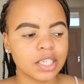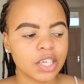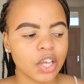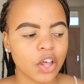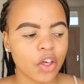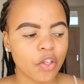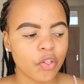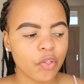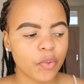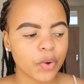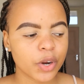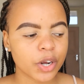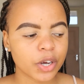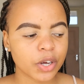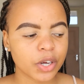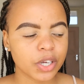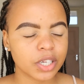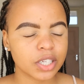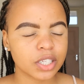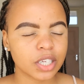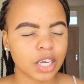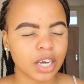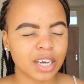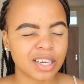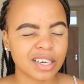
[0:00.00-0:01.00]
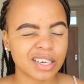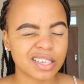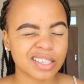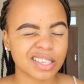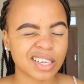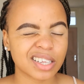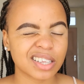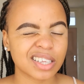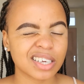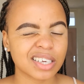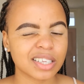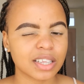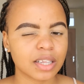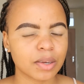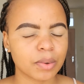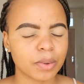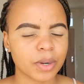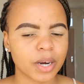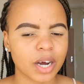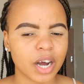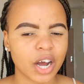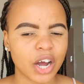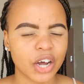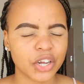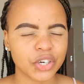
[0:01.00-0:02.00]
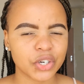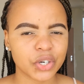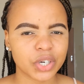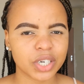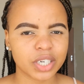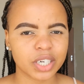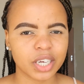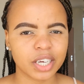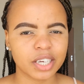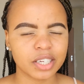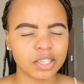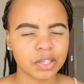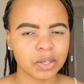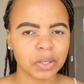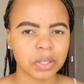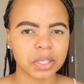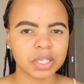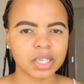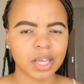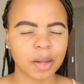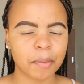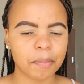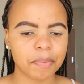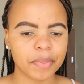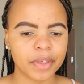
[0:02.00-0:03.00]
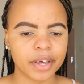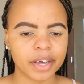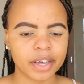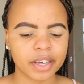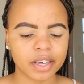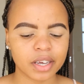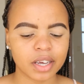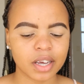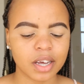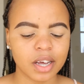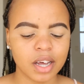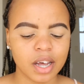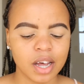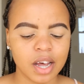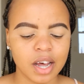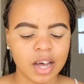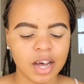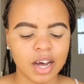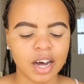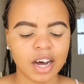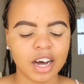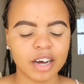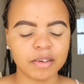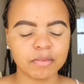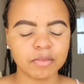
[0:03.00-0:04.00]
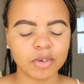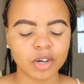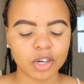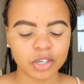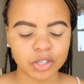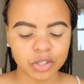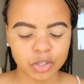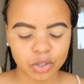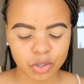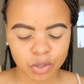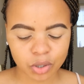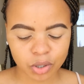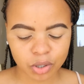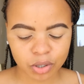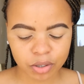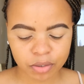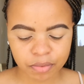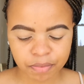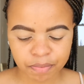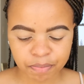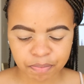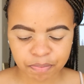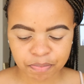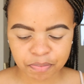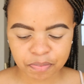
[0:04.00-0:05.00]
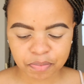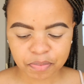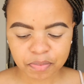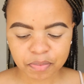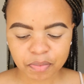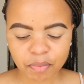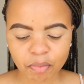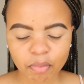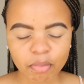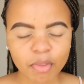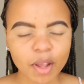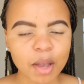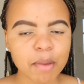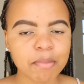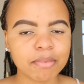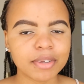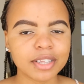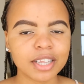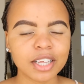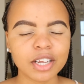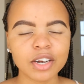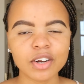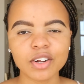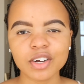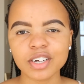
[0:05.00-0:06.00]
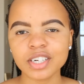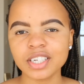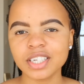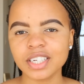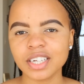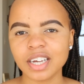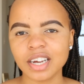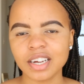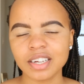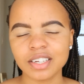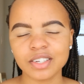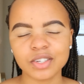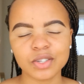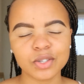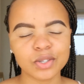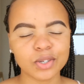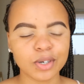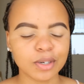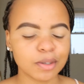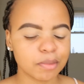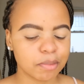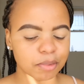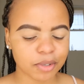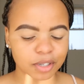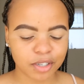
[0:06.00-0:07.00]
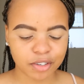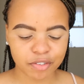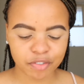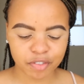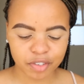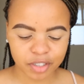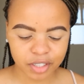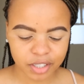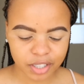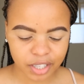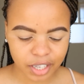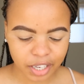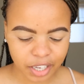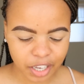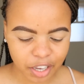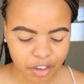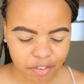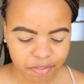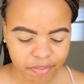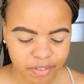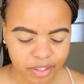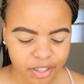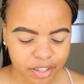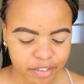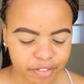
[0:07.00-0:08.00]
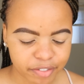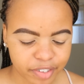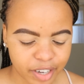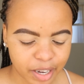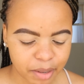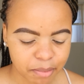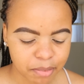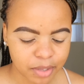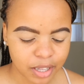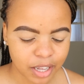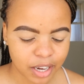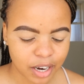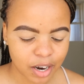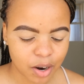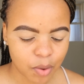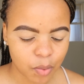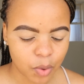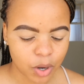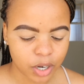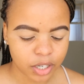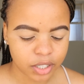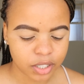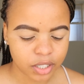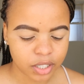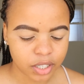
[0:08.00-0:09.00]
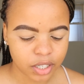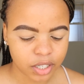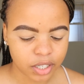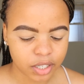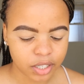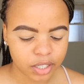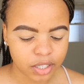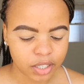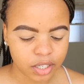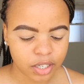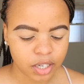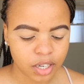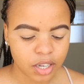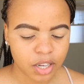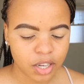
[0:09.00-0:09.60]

3 containers, I think they were 180 or something. I'm not sure, but they looked so beautiful. They gave me the vibe that I wanted.